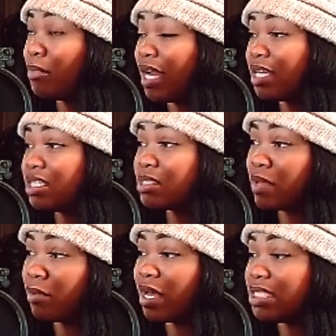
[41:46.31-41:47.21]
But I just
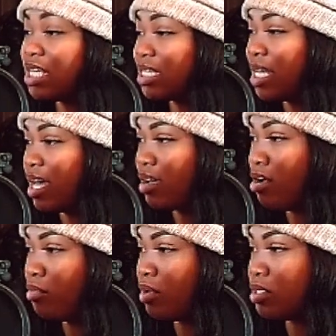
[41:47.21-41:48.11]
made my TikTok
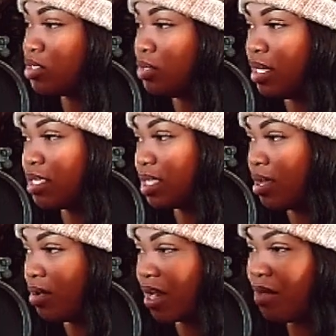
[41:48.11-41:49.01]
almost two years
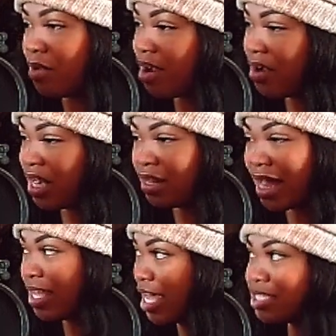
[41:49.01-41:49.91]
ago, and I'm already
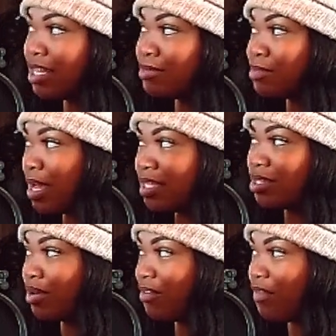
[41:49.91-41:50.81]
like catching up to my
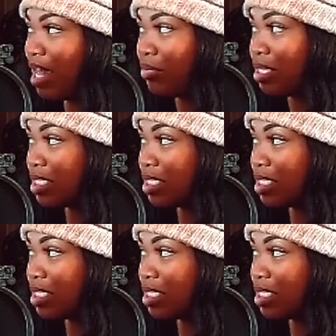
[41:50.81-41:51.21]
Instagram yeah, followers.